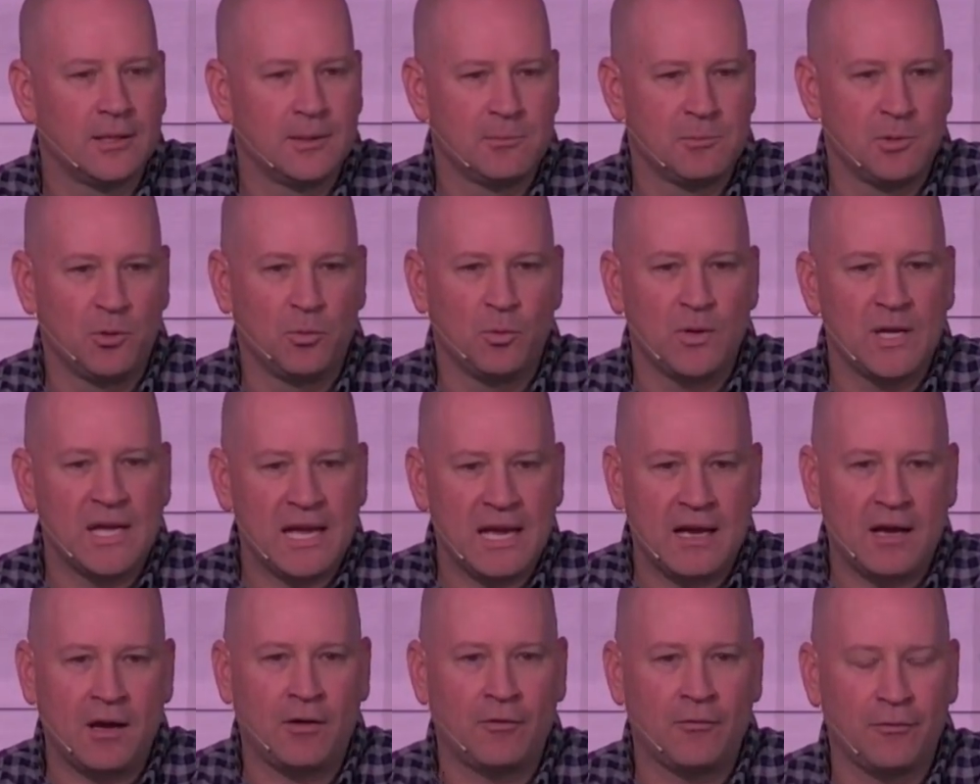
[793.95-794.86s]
But we
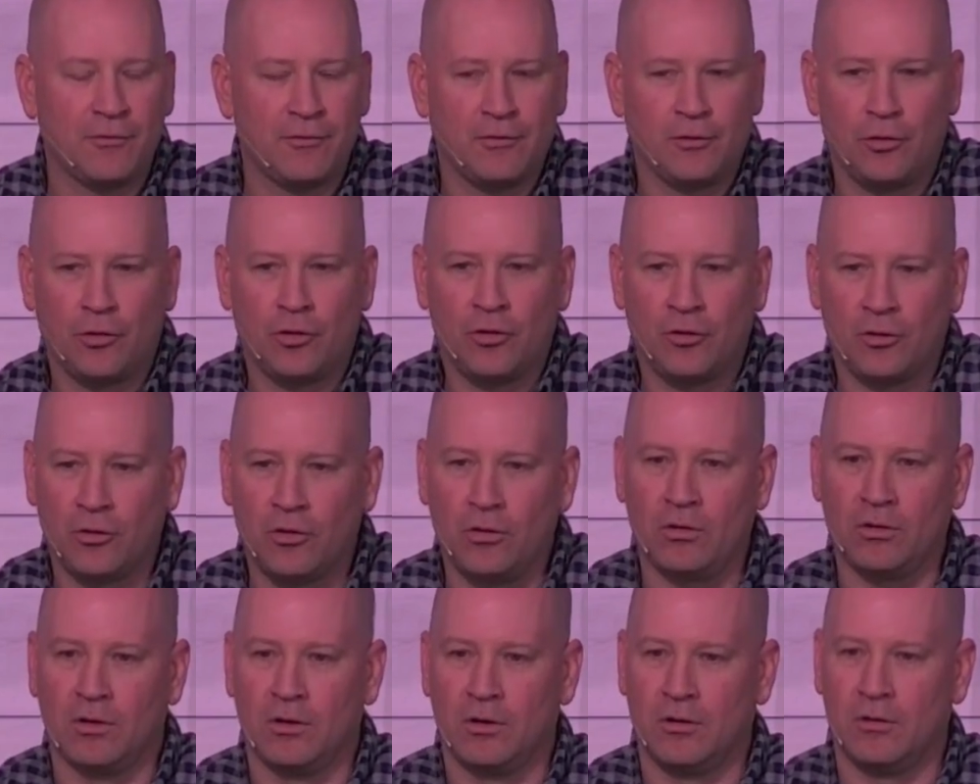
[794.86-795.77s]
have
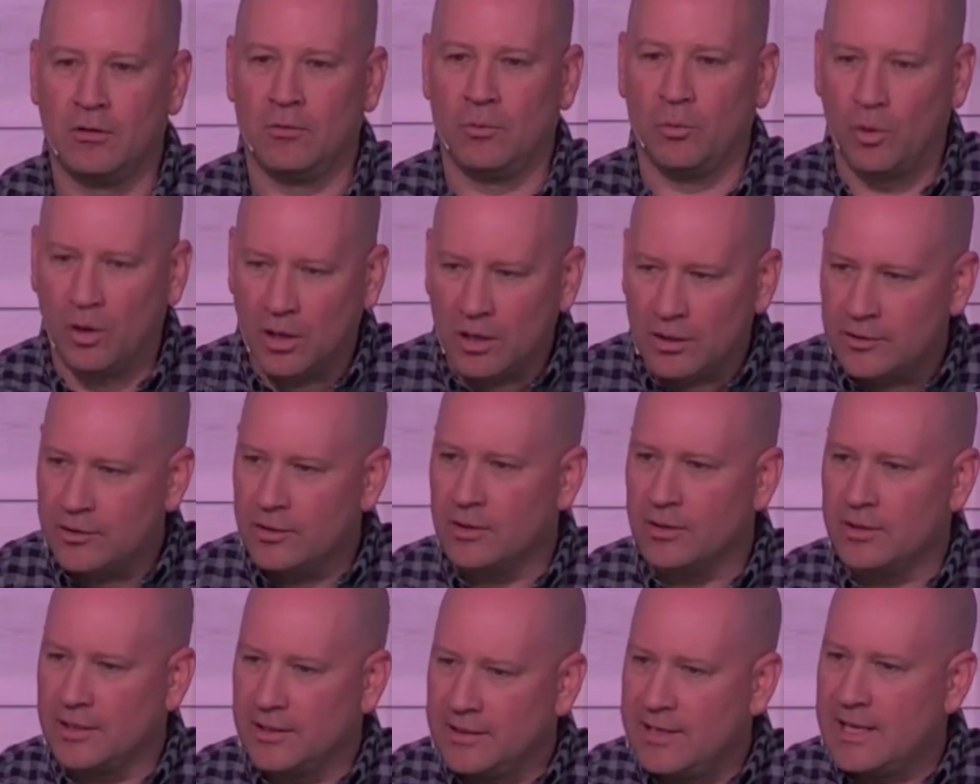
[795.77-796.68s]
all
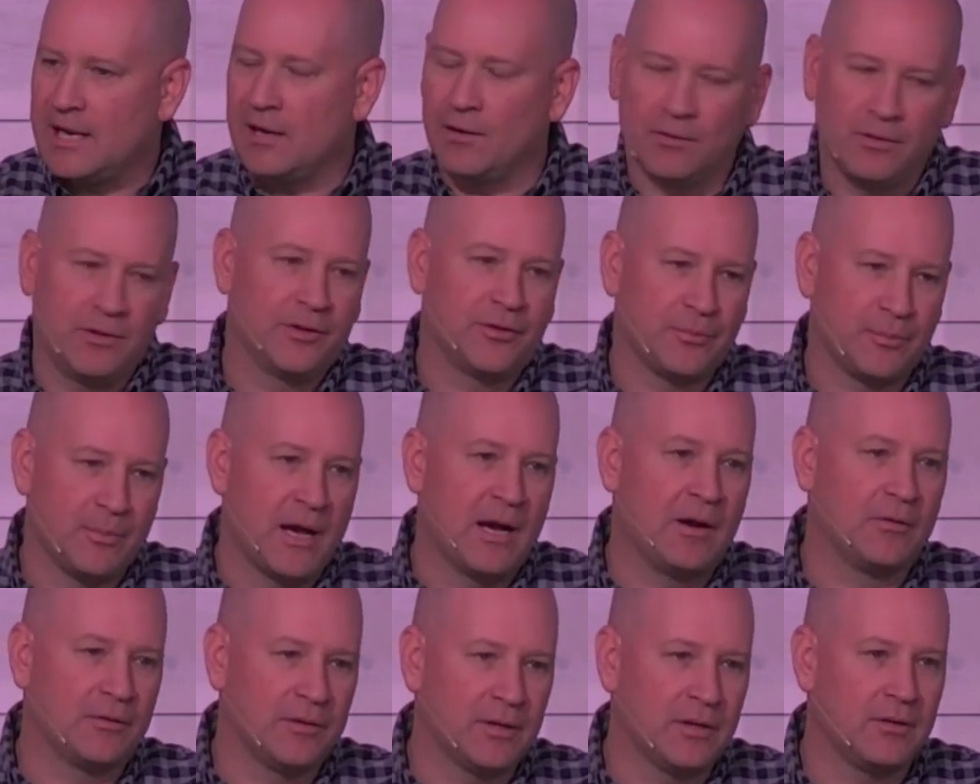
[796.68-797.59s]
wandered down this
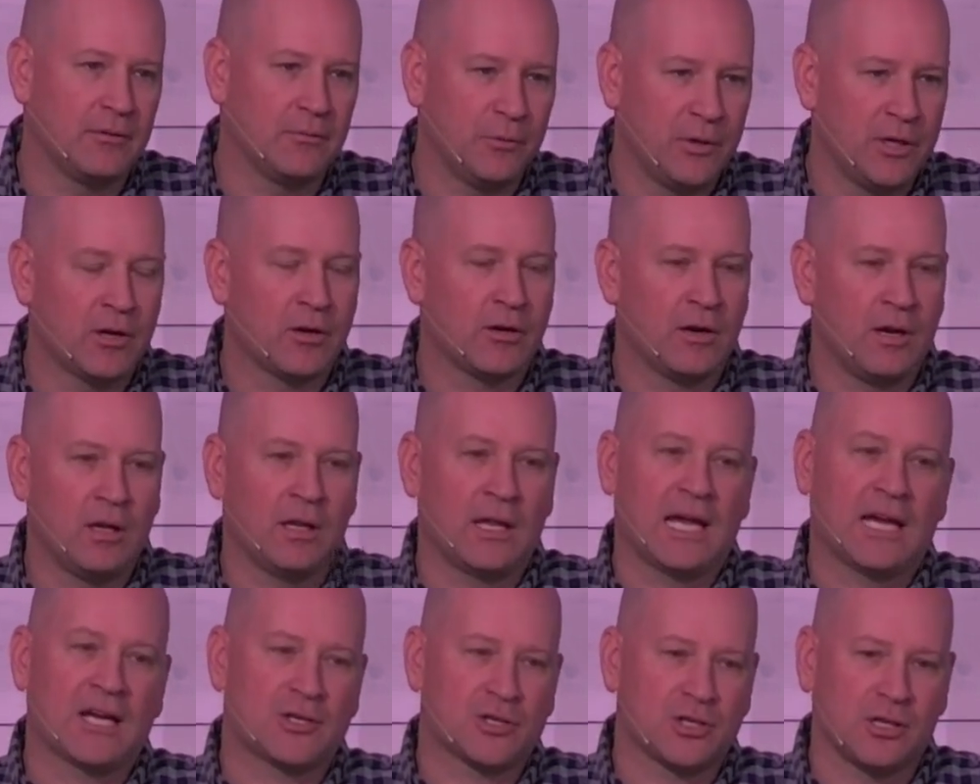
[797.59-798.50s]
mountain. We are all
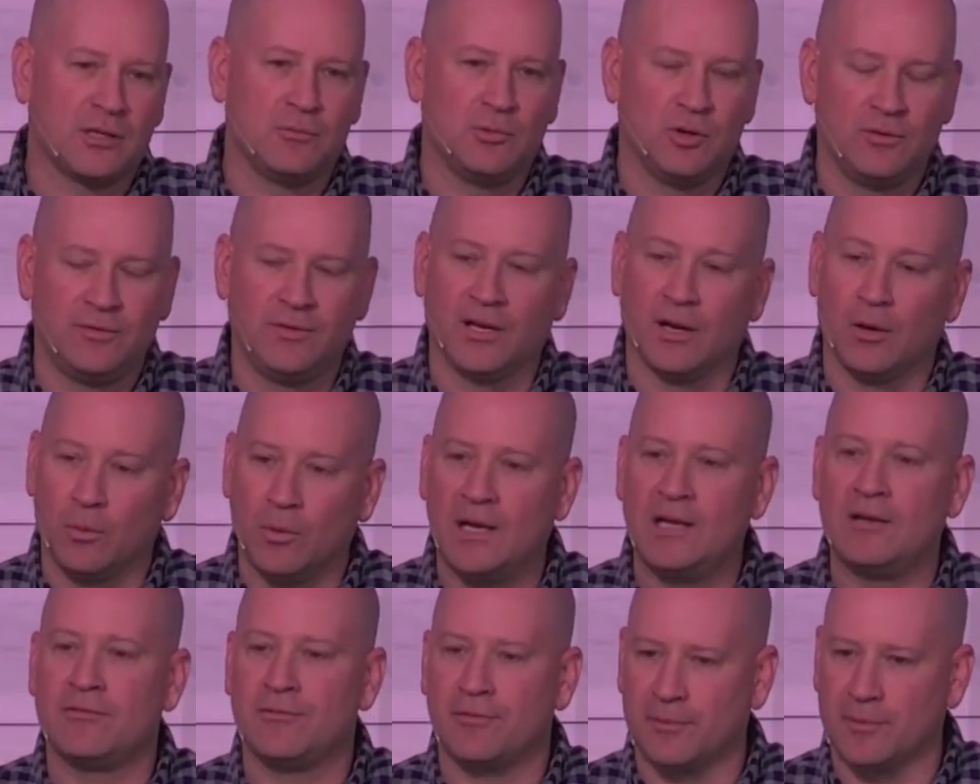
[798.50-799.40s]
actually moving
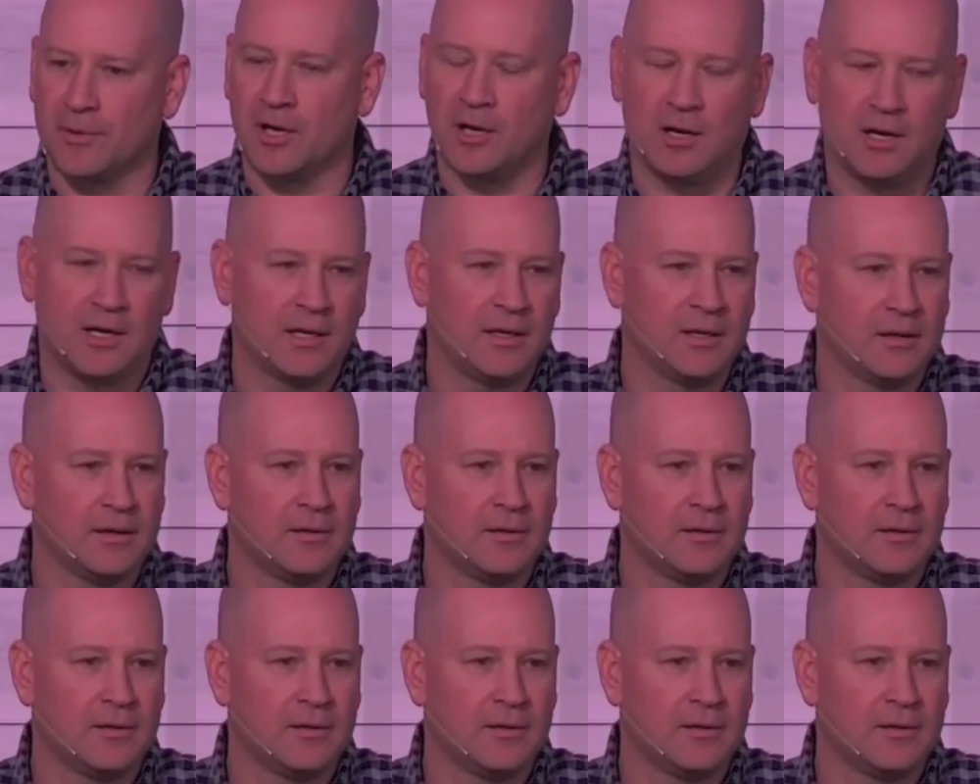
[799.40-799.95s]
away from God,